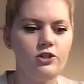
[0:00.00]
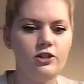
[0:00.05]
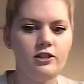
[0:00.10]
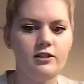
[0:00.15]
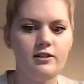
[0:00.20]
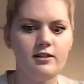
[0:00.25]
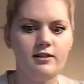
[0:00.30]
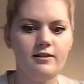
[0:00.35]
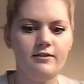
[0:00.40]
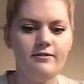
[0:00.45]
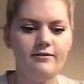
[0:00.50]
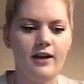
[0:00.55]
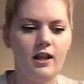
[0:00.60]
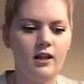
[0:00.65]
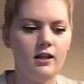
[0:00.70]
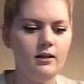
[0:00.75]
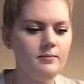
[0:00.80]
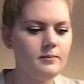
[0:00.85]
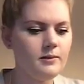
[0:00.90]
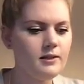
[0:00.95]
she's
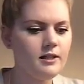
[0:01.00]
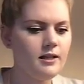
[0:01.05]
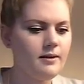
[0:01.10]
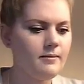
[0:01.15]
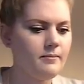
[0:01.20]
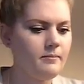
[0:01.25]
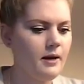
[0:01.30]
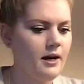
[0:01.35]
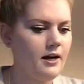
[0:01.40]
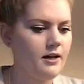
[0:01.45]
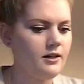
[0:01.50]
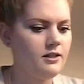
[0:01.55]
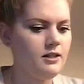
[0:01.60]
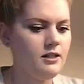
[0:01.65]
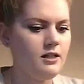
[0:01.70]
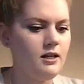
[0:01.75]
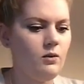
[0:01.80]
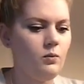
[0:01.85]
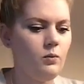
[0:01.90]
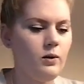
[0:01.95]
developed compared
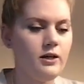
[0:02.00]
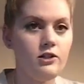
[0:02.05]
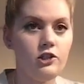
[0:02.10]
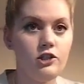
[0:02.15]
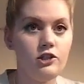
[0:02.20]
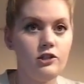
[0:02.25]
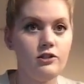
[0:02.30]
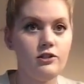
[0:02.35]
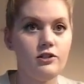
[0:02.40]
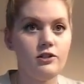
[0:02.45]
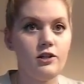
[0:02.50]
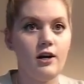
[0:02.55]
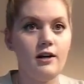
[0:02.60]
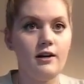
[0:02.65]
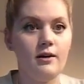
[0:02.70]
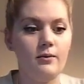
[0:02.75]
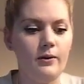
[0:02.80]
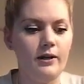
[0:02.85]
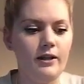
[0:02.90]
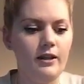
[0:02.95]
to what she
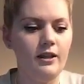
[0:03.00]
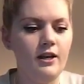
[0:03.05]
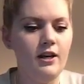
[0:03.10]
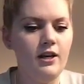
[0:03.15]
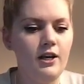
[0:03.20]
started with.